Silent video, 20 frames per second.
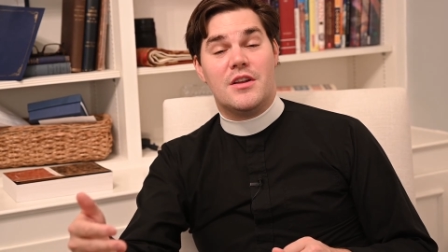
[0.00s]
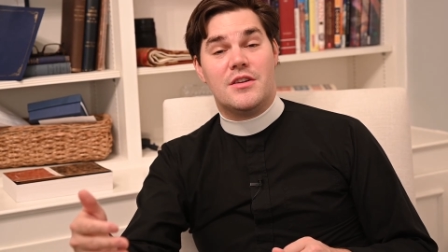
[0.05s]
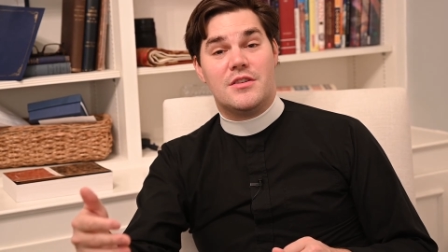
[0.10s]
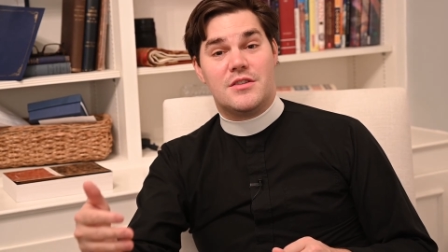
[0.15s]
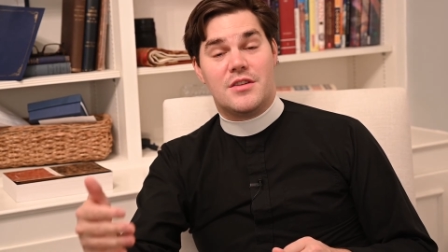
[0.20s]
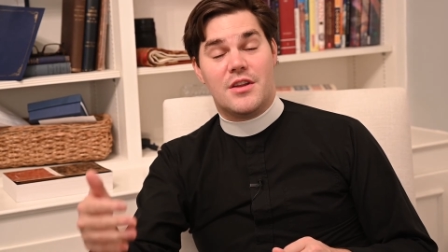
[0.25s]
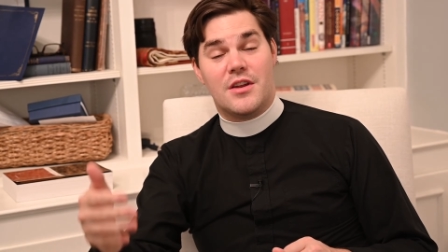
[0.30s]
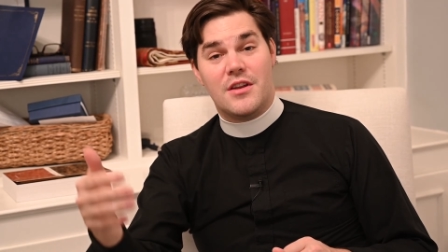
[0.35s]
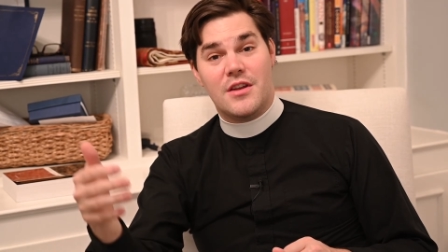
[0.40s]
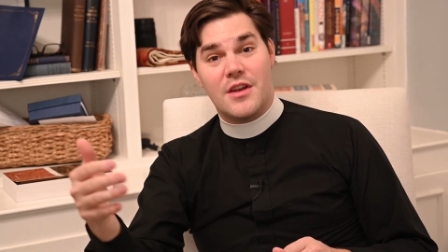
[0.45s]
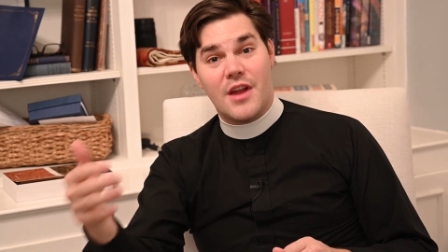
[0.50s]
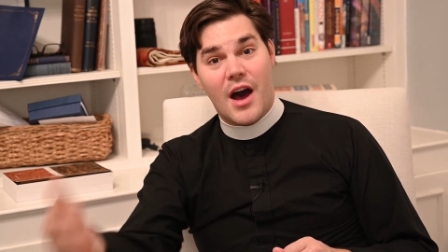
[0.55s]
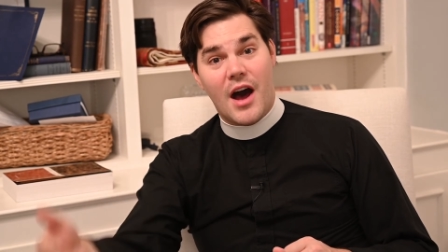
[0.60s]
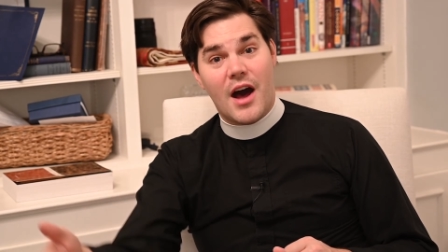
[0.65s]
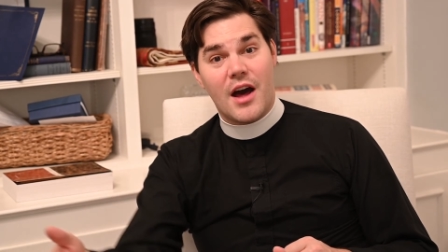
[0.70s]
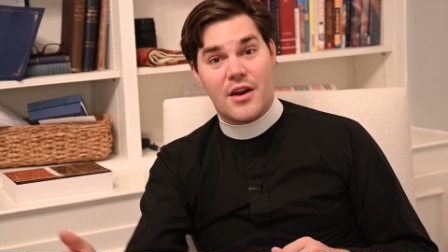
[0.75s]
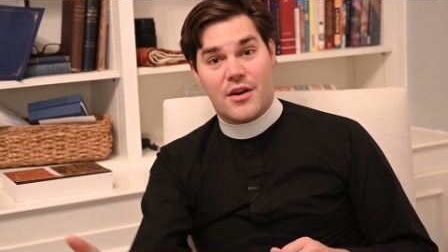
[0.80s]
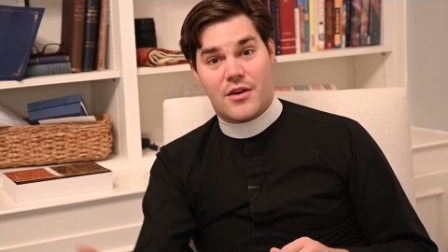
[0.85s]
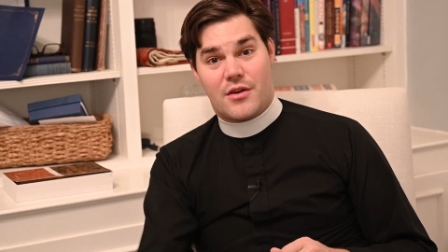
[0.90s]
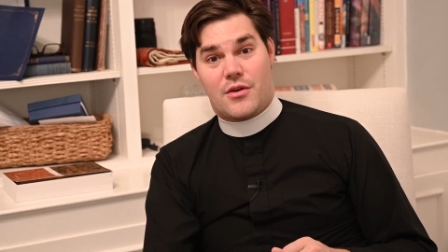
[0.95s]
to
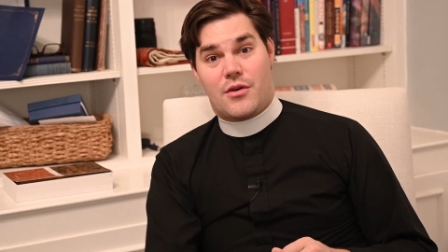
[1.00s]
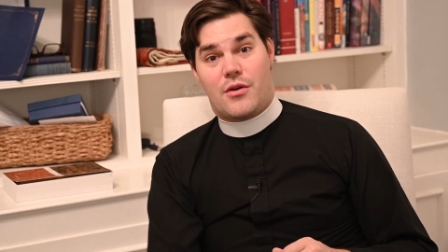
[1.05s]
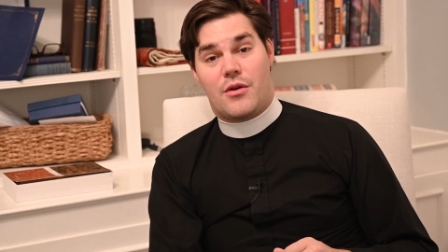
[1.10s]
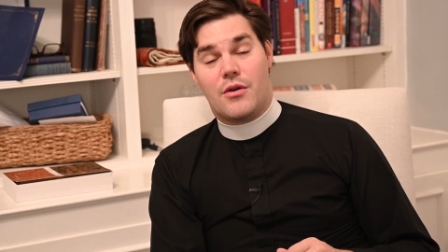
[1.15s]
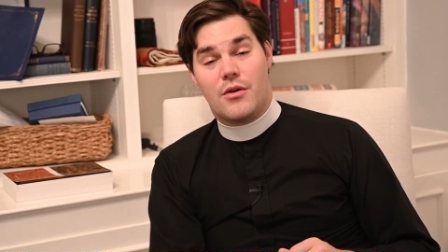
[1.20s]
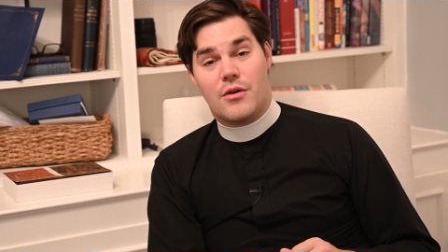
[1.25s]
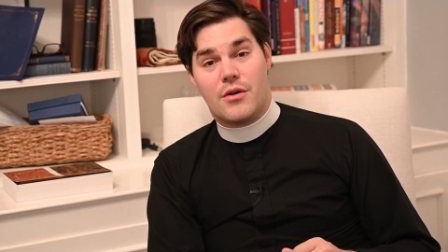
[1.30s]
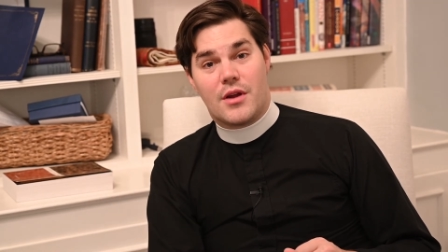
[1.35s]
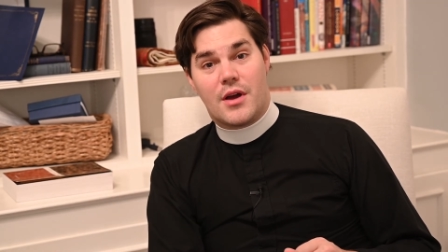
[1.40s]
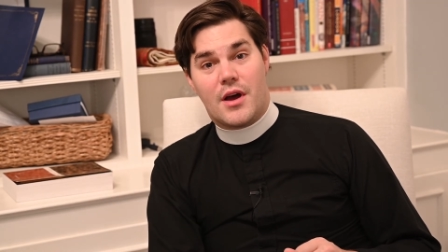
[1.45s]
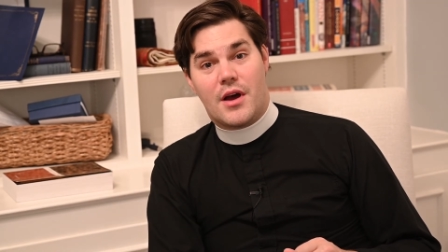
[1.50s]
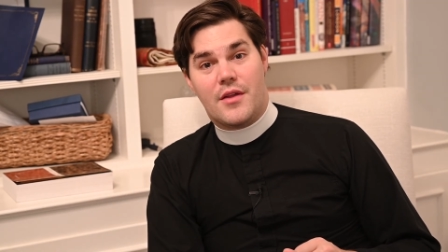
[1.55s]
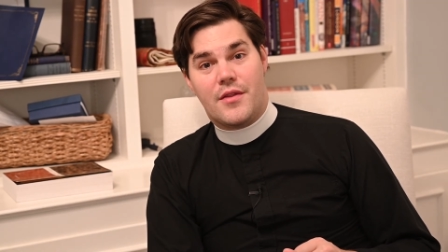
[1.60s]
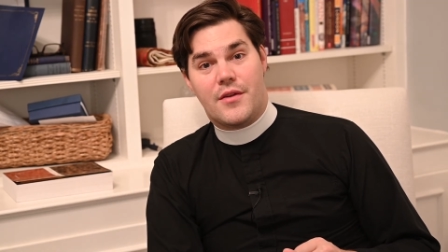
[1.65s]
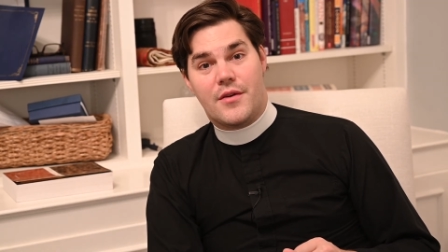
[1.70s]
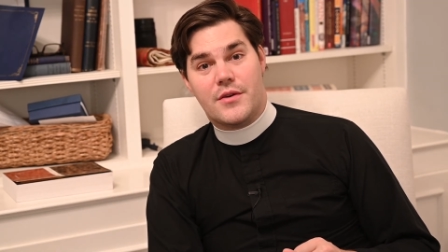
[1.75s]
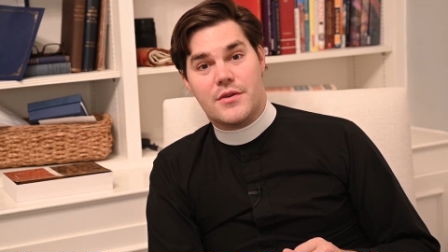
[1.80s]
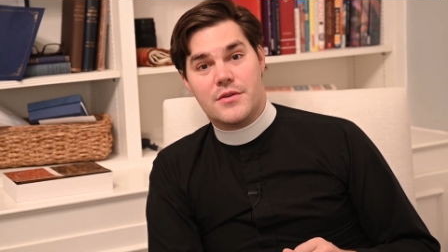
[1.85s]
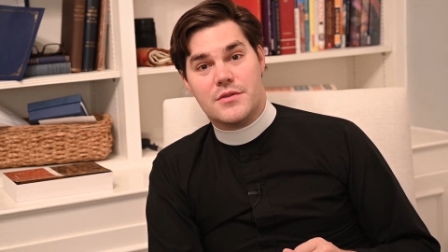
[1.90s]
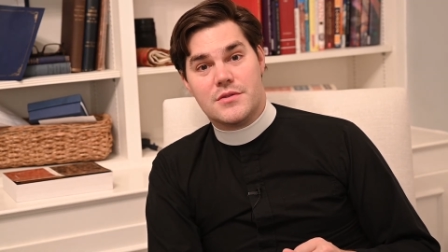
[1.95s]
not hurt
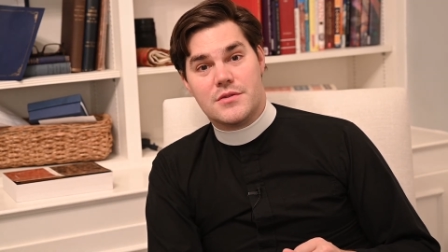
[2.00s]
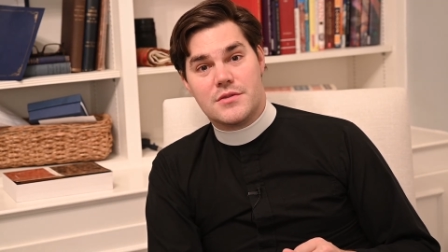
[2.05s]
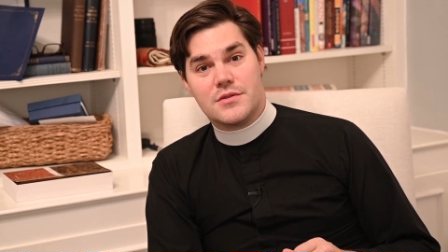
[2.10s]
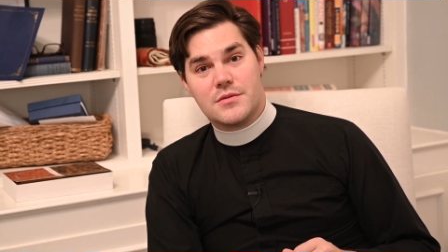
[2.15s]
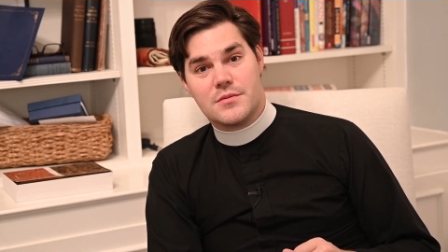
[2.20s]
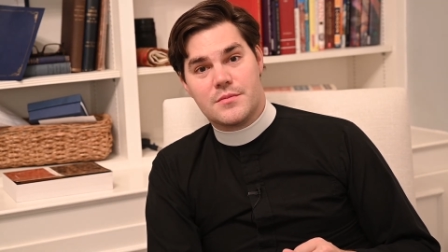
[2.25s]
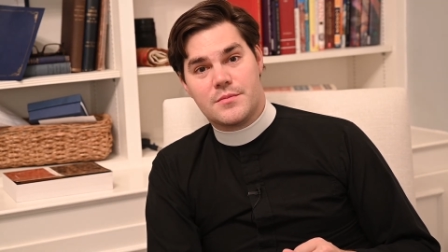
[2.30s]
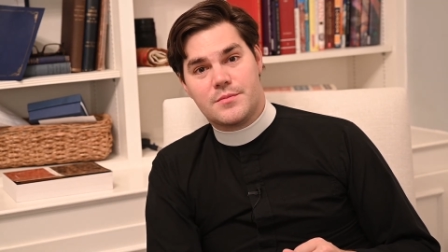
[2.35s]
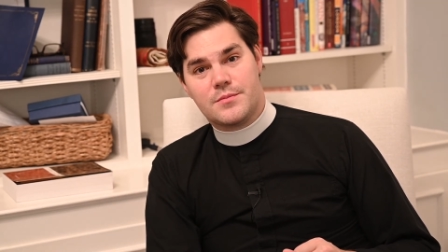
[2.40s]
others.